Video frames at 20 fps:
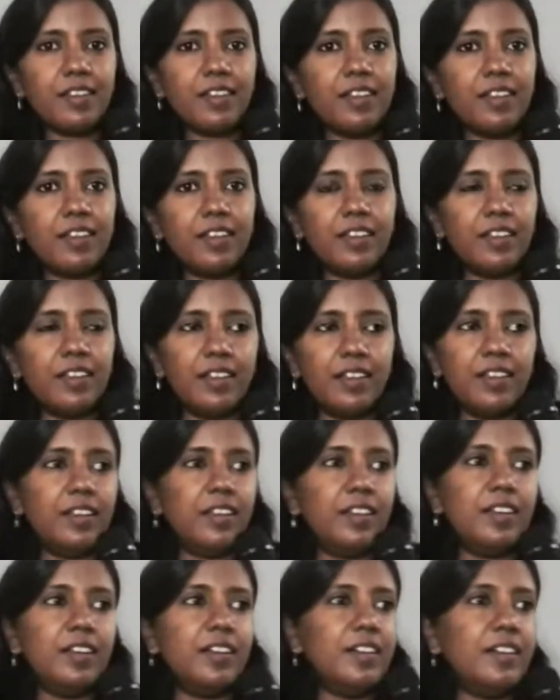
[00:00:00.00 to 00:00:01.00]

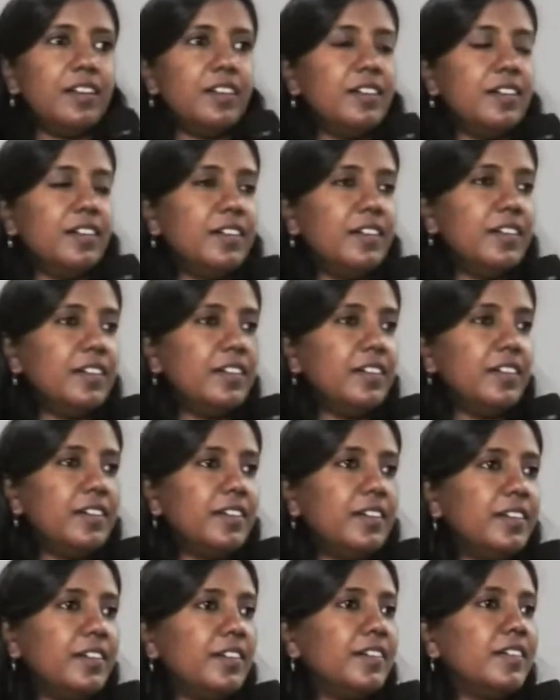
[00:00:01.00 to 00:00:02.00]

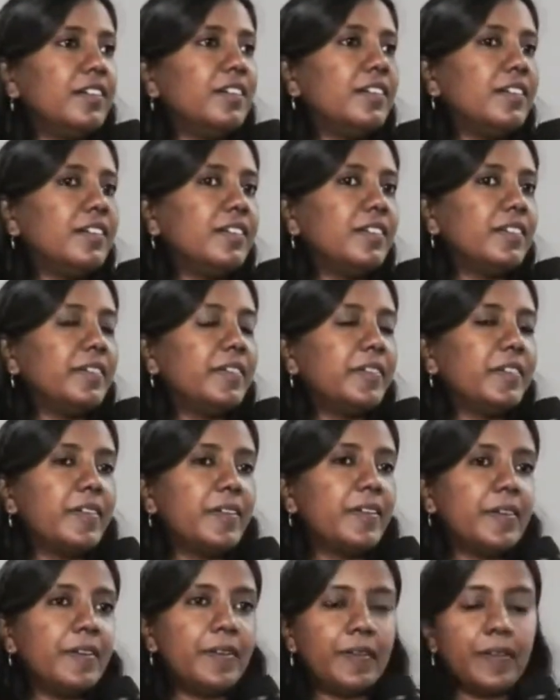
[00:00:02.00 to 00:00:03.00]

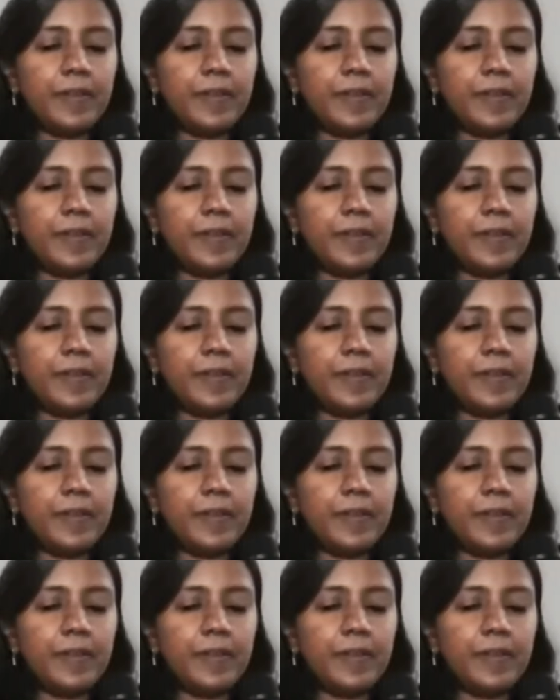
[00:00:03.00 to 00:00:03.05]
(no one is talking)